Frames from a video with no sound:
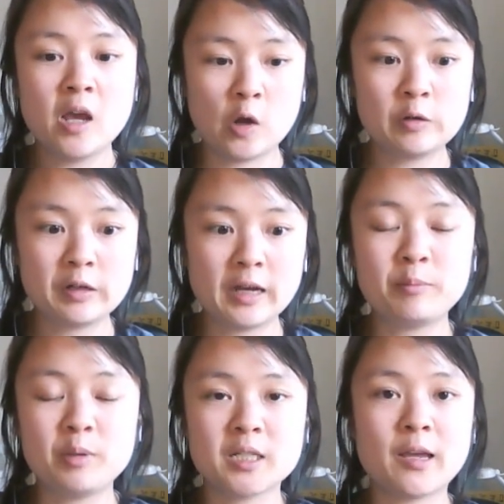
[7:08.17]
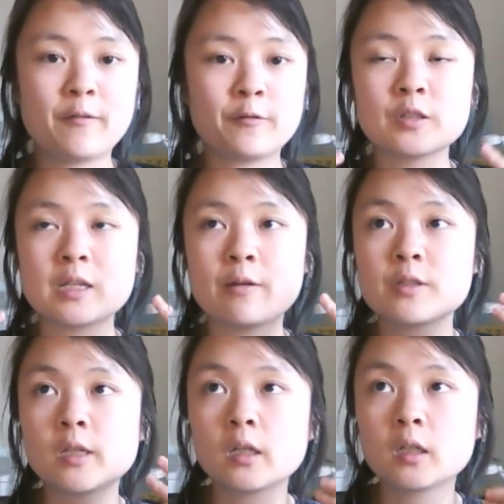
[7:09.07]
Okay, because at first I
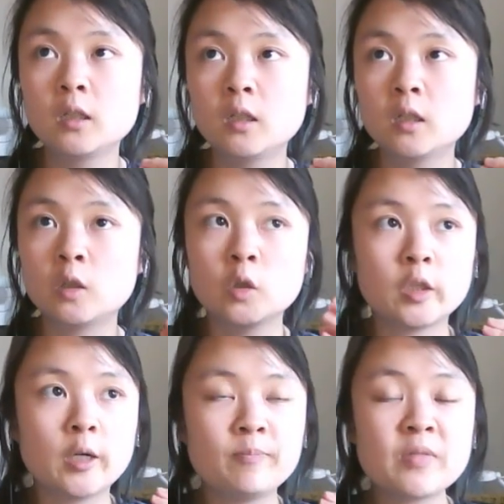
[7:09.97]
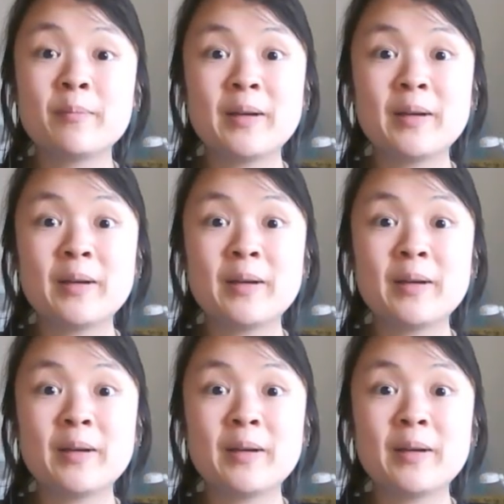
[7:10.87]
was like, hold up.